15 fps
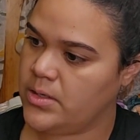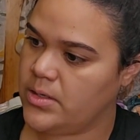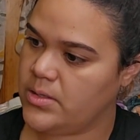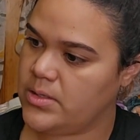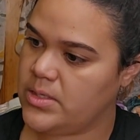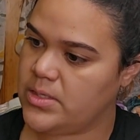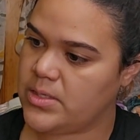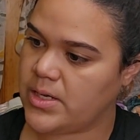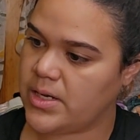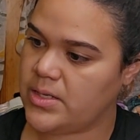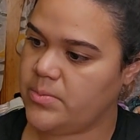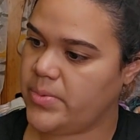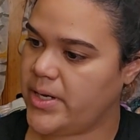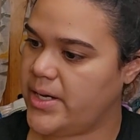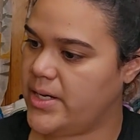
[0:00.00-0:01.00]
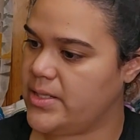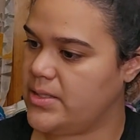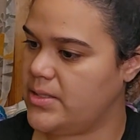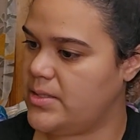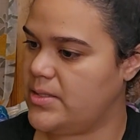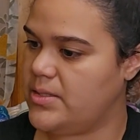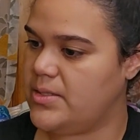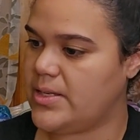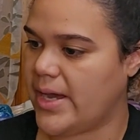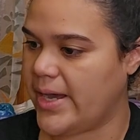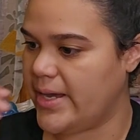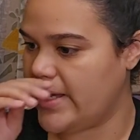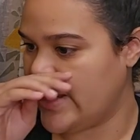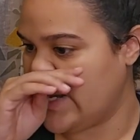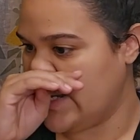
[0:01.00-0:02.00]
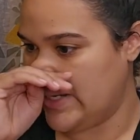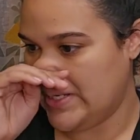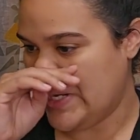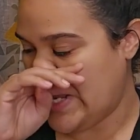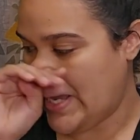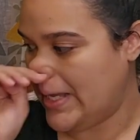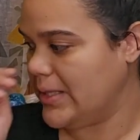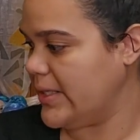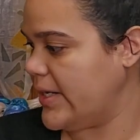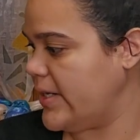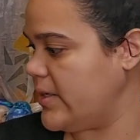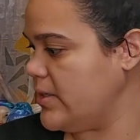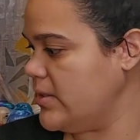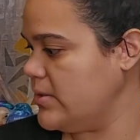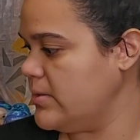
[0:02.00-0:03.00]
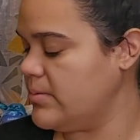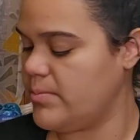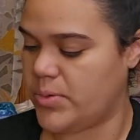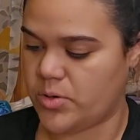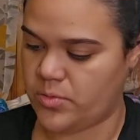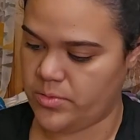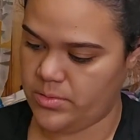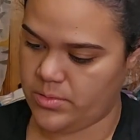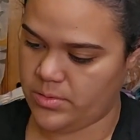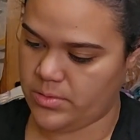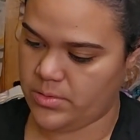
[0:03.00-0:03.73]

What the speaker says: Designed by Diane Allaire, both.